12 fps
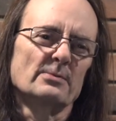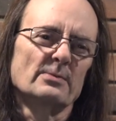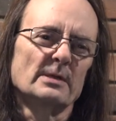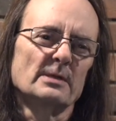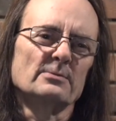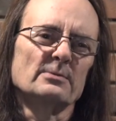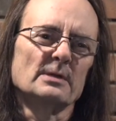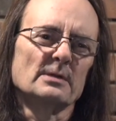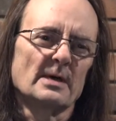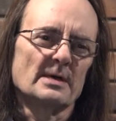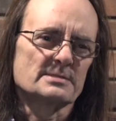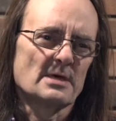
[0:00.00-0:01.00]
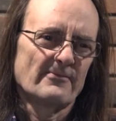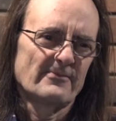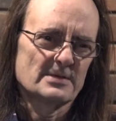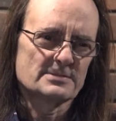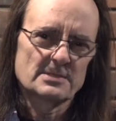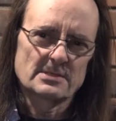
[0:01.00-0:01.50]
We didn't realize how
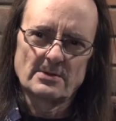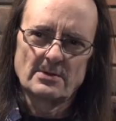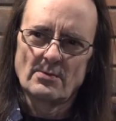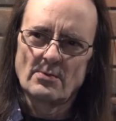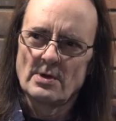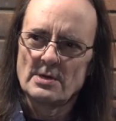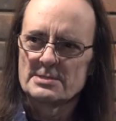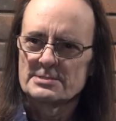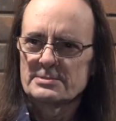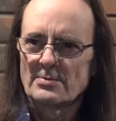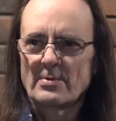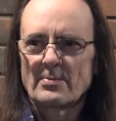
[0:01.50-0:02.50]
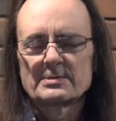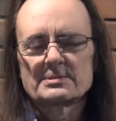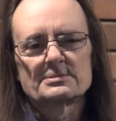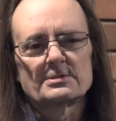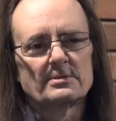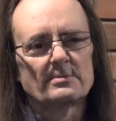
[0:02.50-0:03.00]
fast the current was, and when we went to
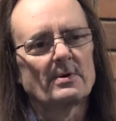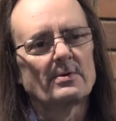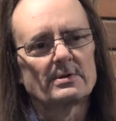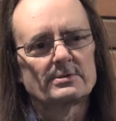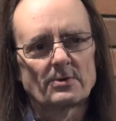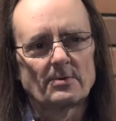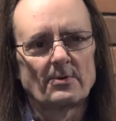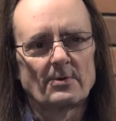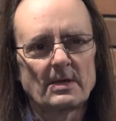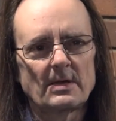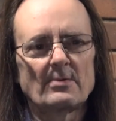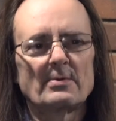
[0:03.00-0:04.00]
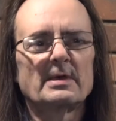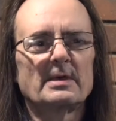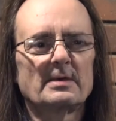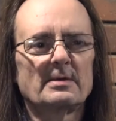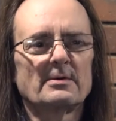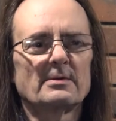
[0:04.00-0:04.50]
turn the boat into a marina, we
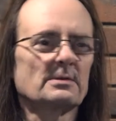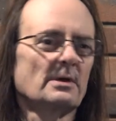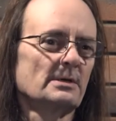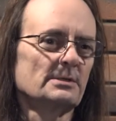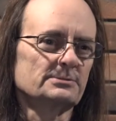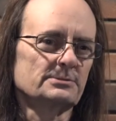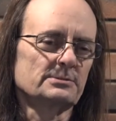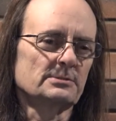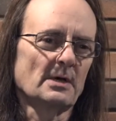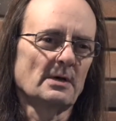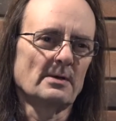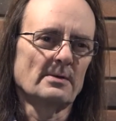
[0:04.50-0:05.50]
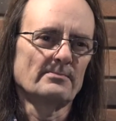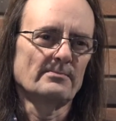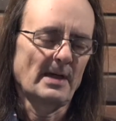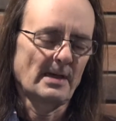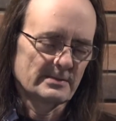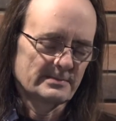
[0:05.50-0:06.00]
hit a large
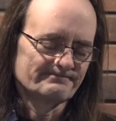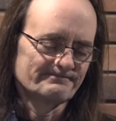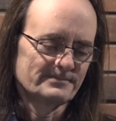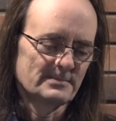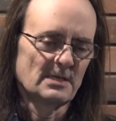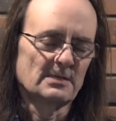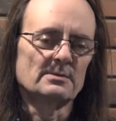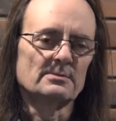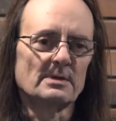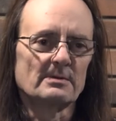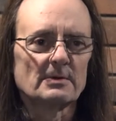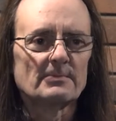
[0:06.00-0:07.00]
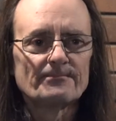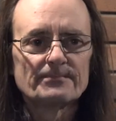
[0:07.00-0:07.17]
piling in the river,